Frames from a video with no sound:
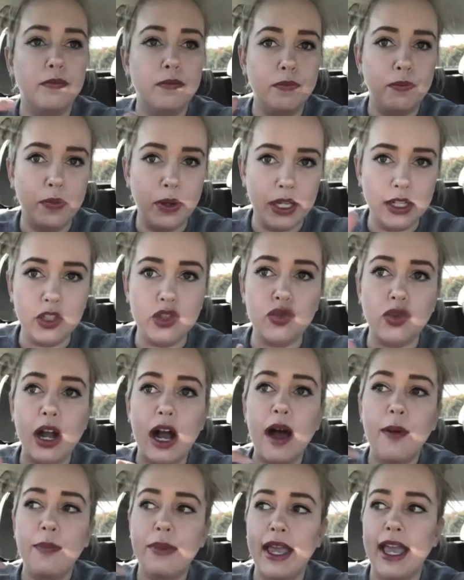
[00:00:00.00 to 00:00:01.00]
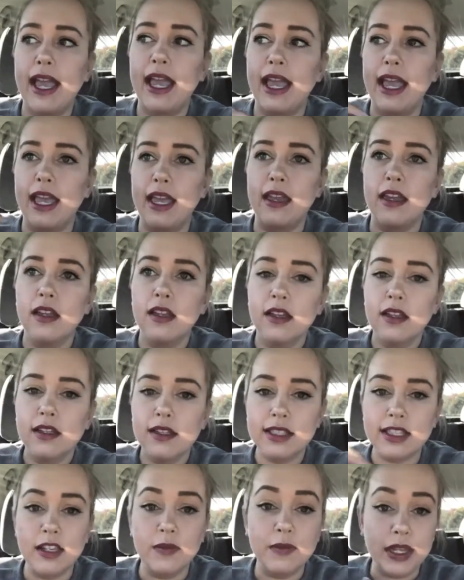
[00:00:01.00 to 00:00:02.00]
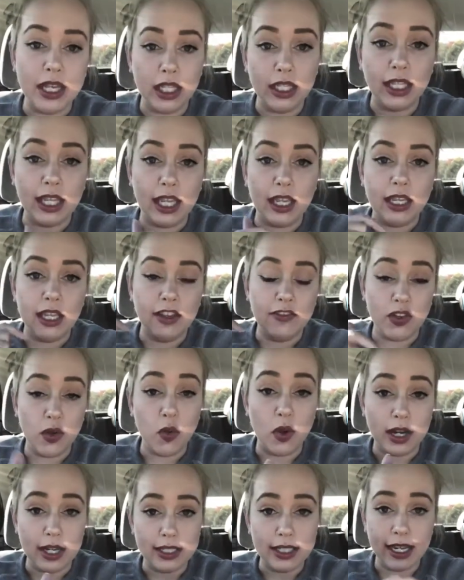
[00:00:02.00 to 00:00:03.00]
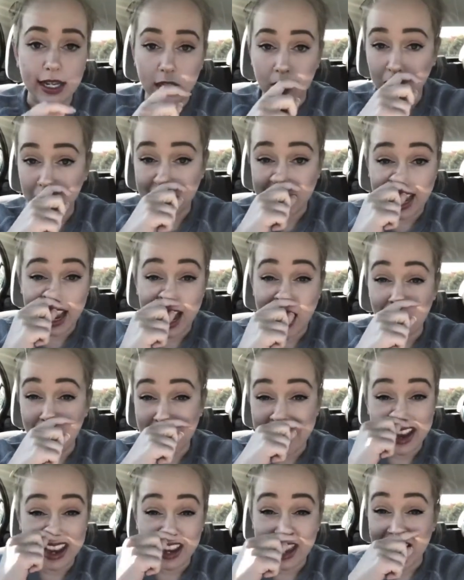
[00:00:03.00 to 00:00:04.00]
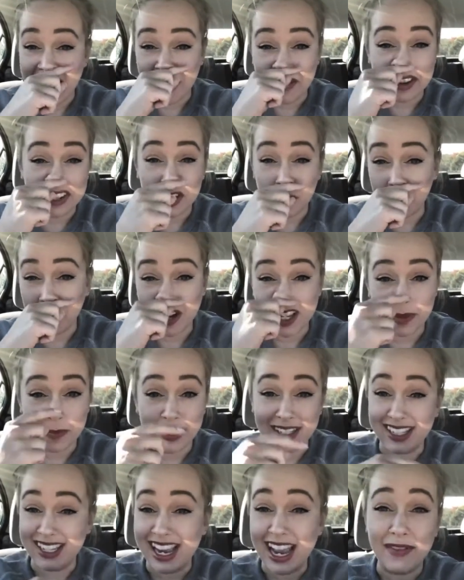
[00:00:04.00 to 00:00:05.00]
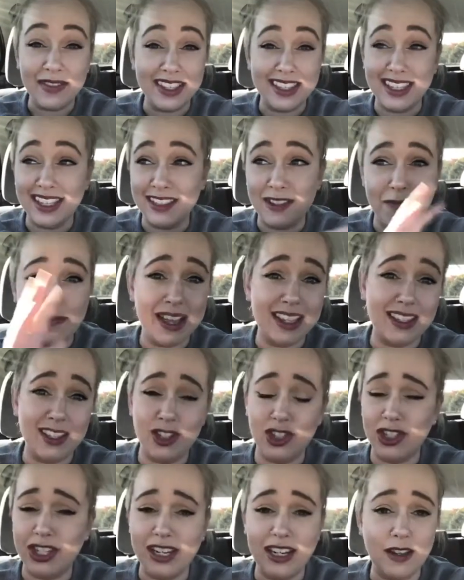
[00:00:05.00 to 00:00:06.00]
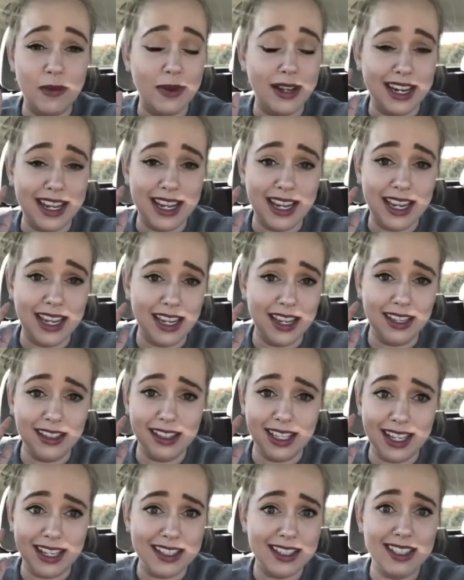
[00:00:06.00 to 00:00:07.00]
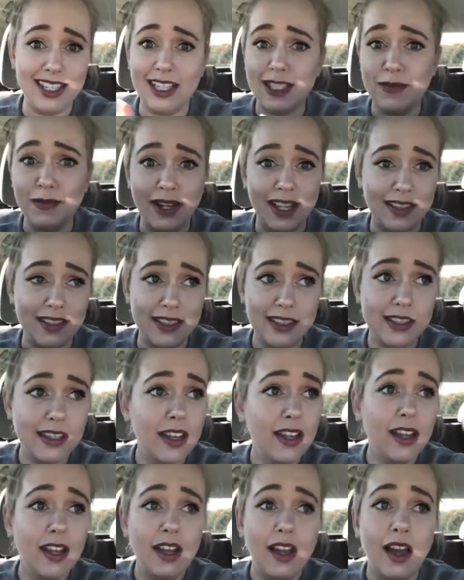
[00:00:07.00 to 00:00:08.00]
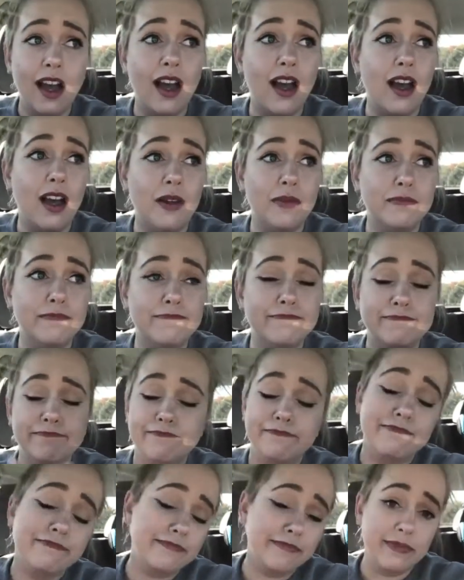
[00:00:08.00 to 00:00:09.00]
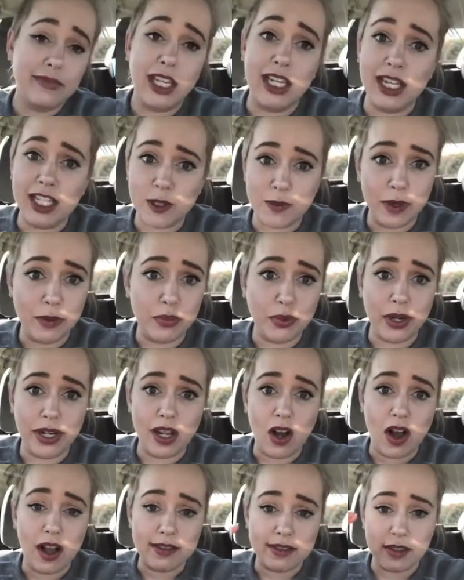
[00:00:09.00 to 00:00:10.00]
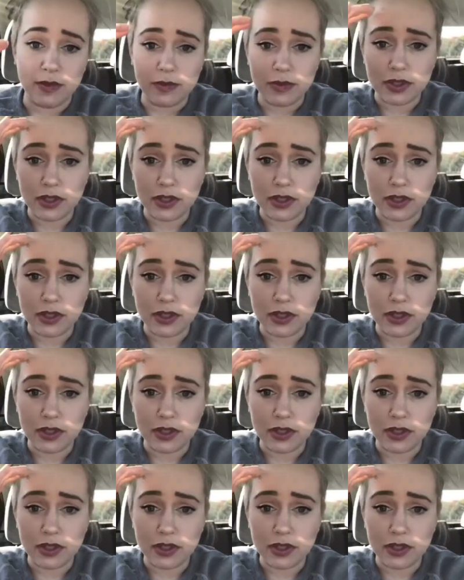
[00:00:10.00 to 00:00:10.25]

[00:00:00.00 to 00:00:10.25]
But send me a link if you want to take a look at how I do prospecting. I haven't sent a message to anybody in 6 months. And it's been pretty awesome.